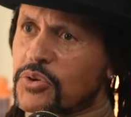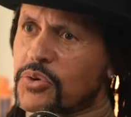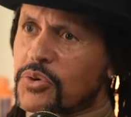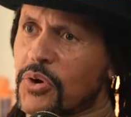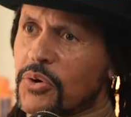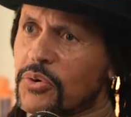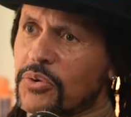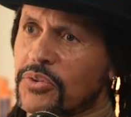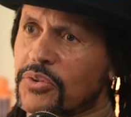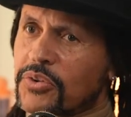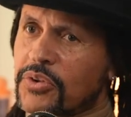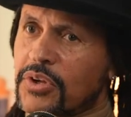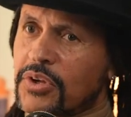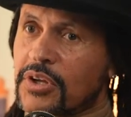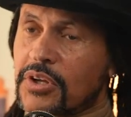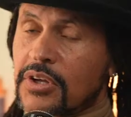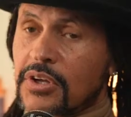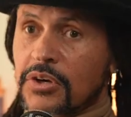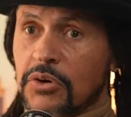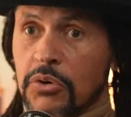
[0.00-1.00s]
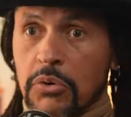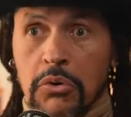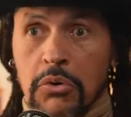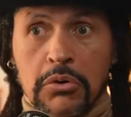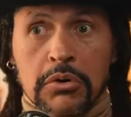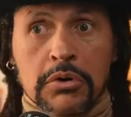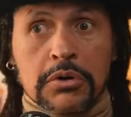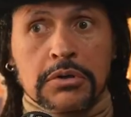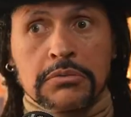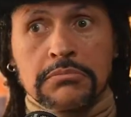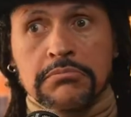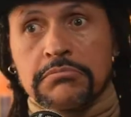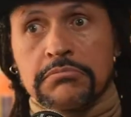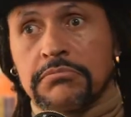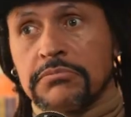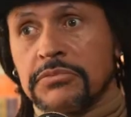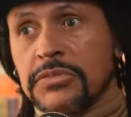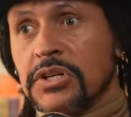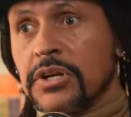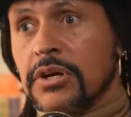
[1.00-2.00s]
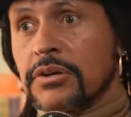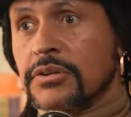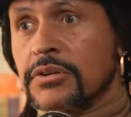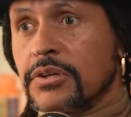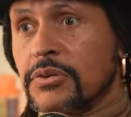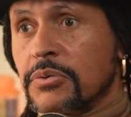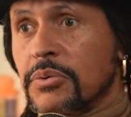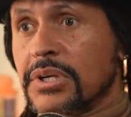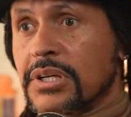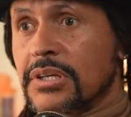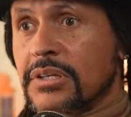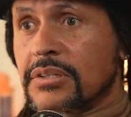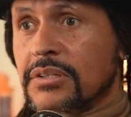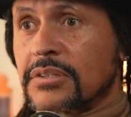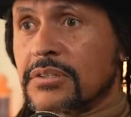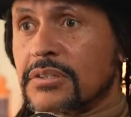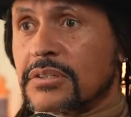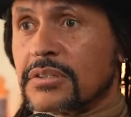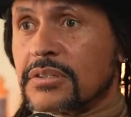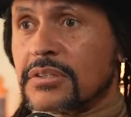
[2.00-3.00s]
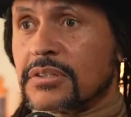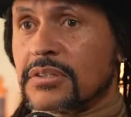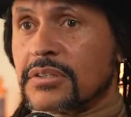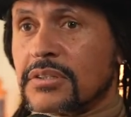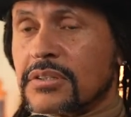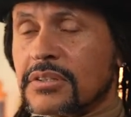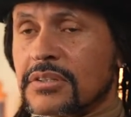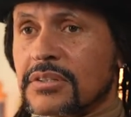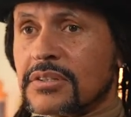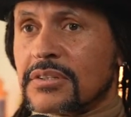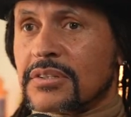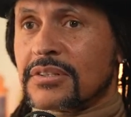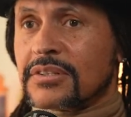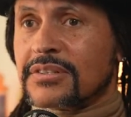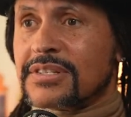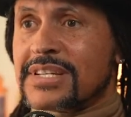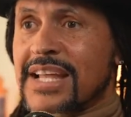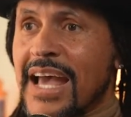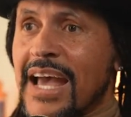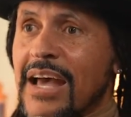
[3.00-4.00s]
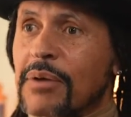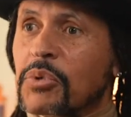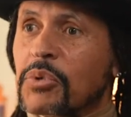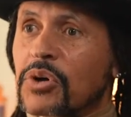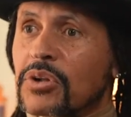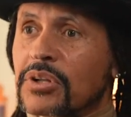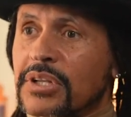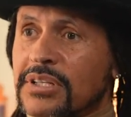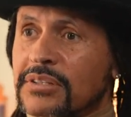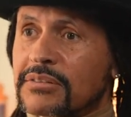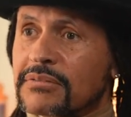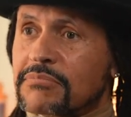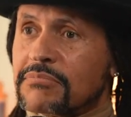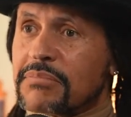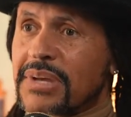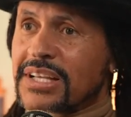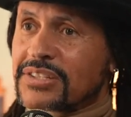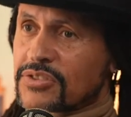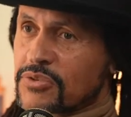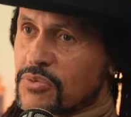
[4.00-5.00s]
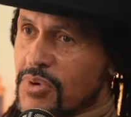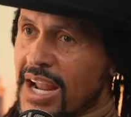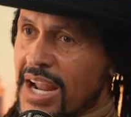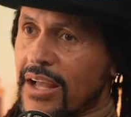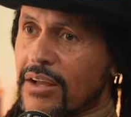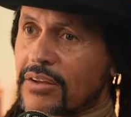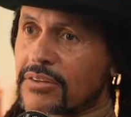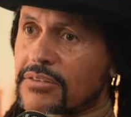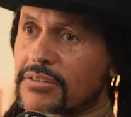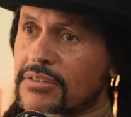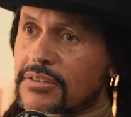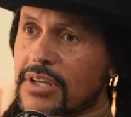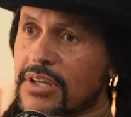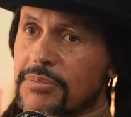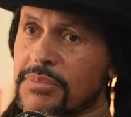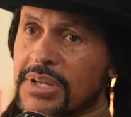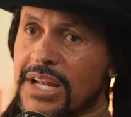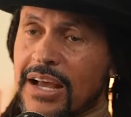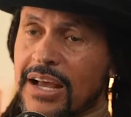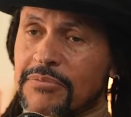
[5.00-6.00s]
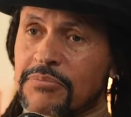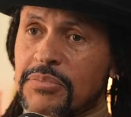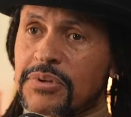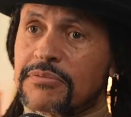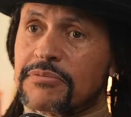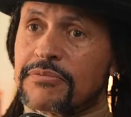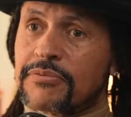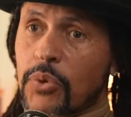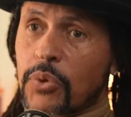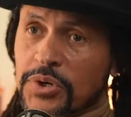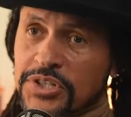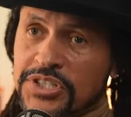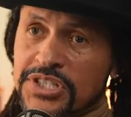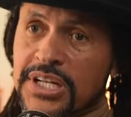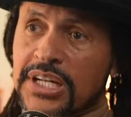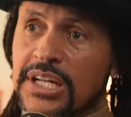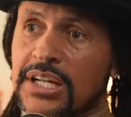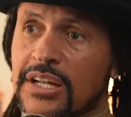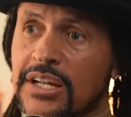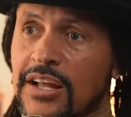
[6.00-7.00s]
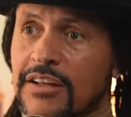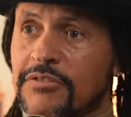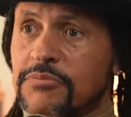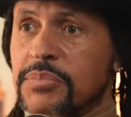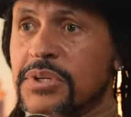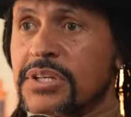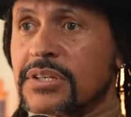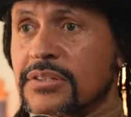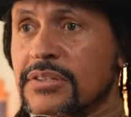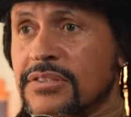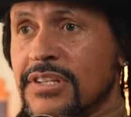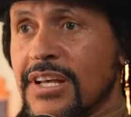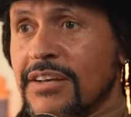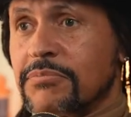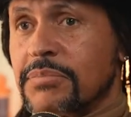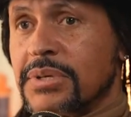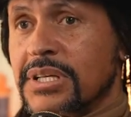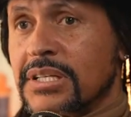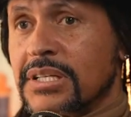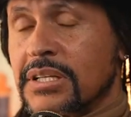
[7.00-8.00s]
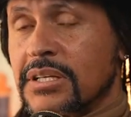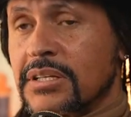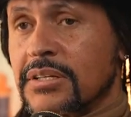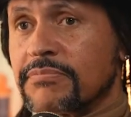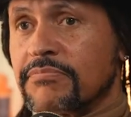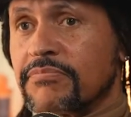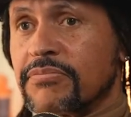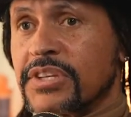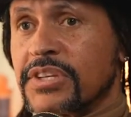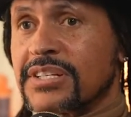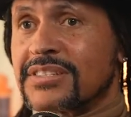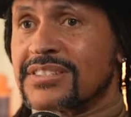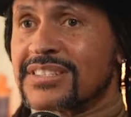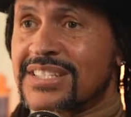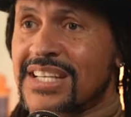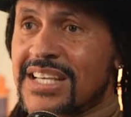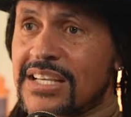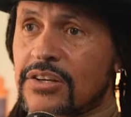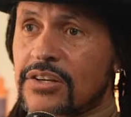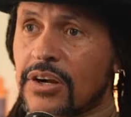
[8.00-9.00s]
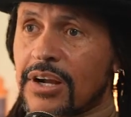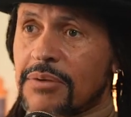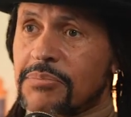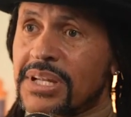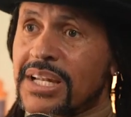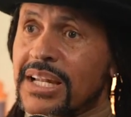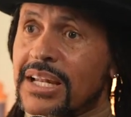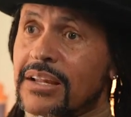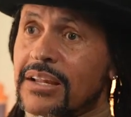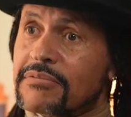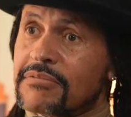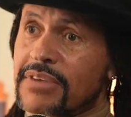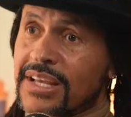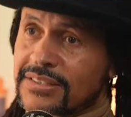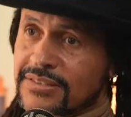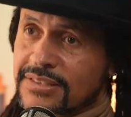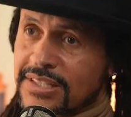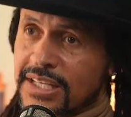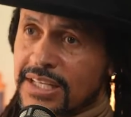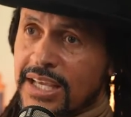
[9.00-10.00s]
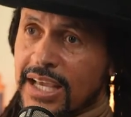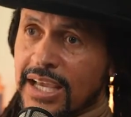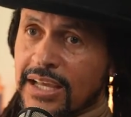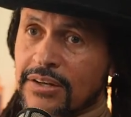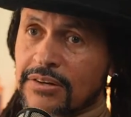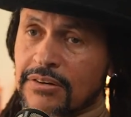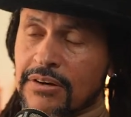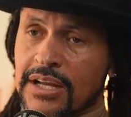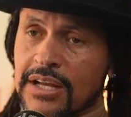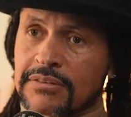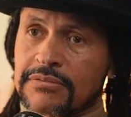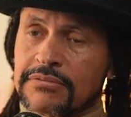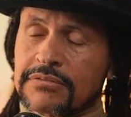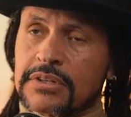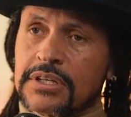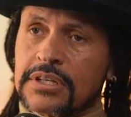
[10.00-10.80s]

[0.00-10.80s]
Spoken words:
growth? Or, do you want to dabble and mess around? I mean, I've been fortunate enough because I've been a seeker, I've been an investigator, I've